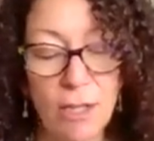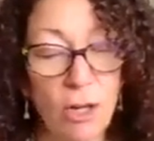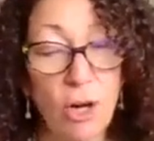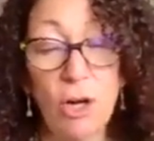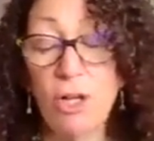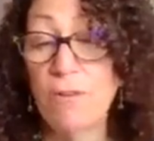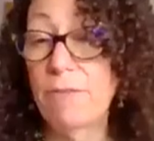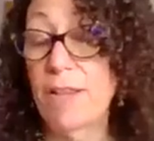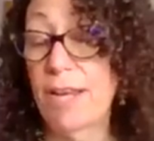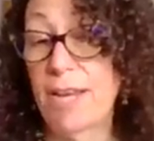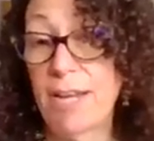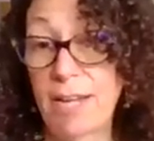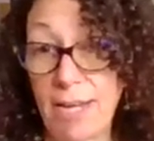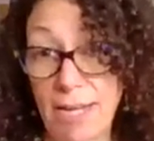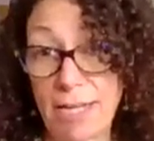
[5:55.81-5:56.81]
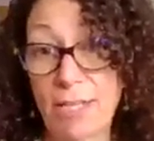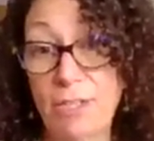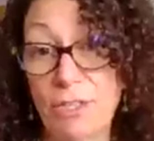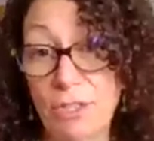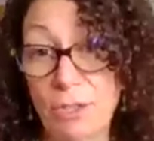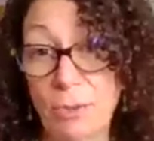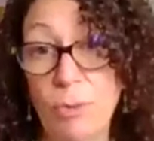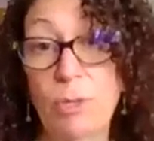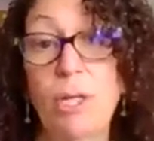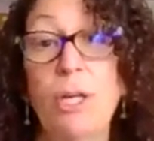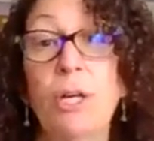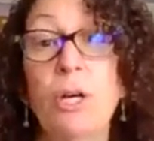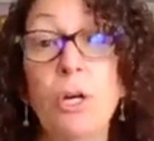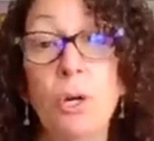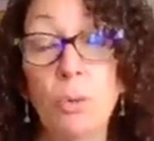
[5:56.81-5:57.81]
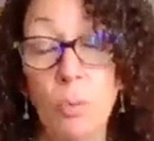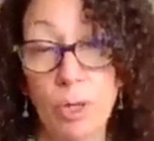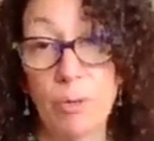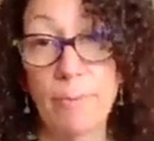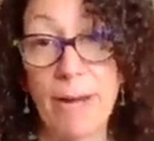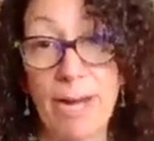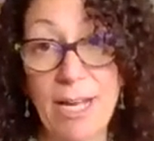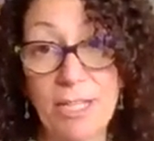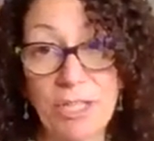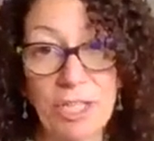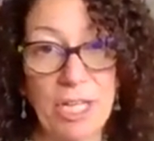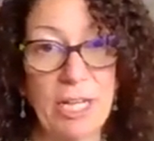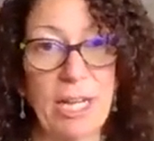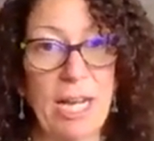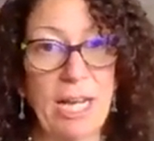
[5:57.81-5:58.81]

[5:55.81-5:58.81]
All of that I can do with my eyes shut.